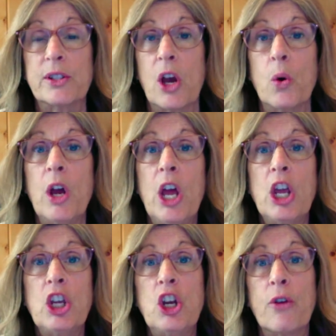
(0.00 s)
So,
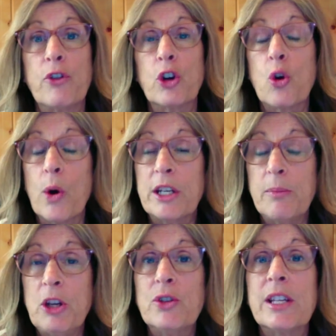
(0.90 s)
if you're going to
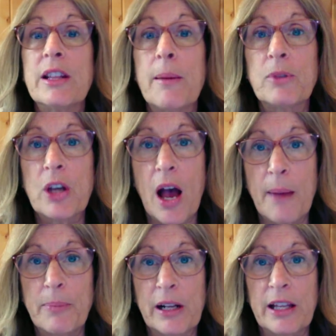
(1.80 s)
be using them
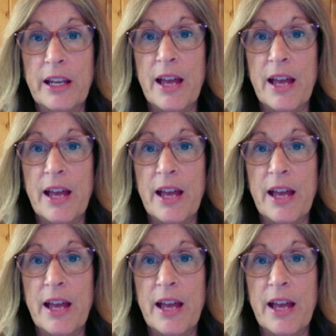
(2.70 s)
topically,